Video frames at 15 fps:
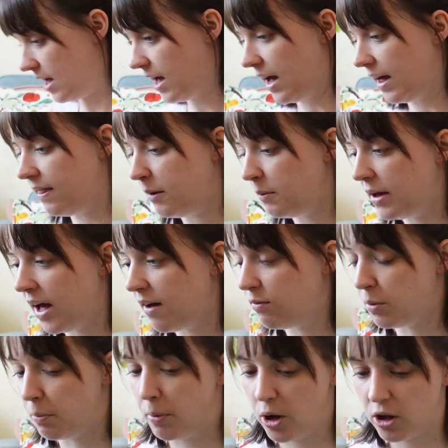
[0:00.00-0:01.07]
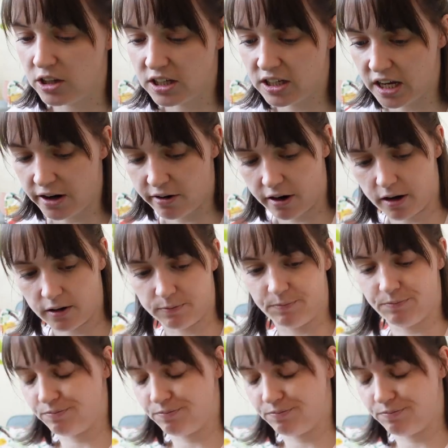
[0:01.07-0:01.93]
And then we have the polyneura.